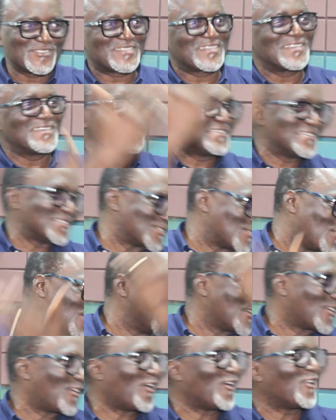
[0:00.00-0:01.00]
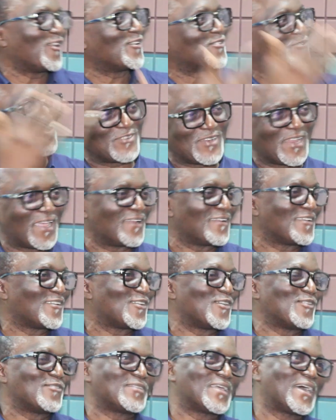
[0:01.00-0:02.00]
stage is going colorful and all
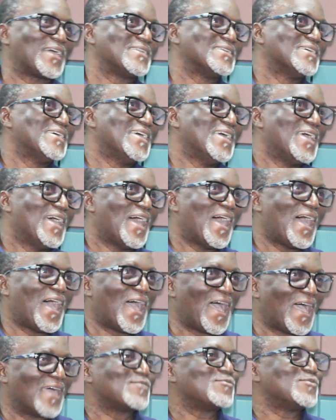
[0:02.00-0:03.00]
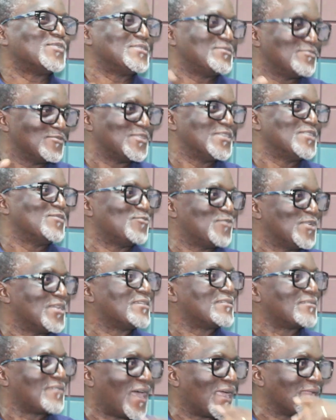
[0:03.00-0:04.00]
of that. And we
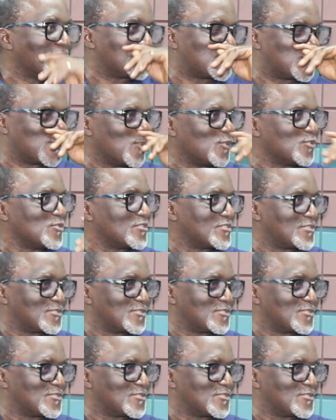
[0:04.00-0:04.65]
ran shows.